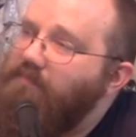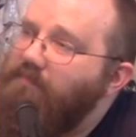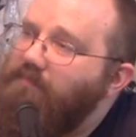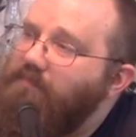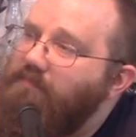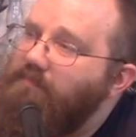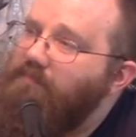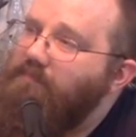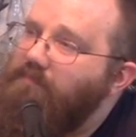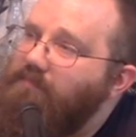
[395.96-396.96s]

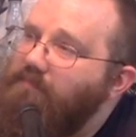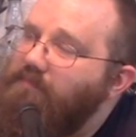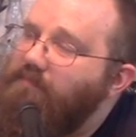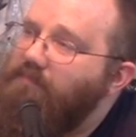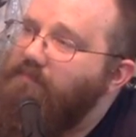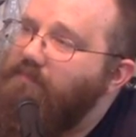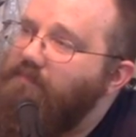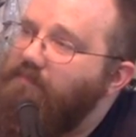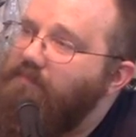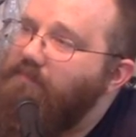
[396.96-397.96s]

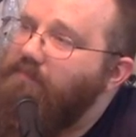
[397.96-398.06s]
(silent)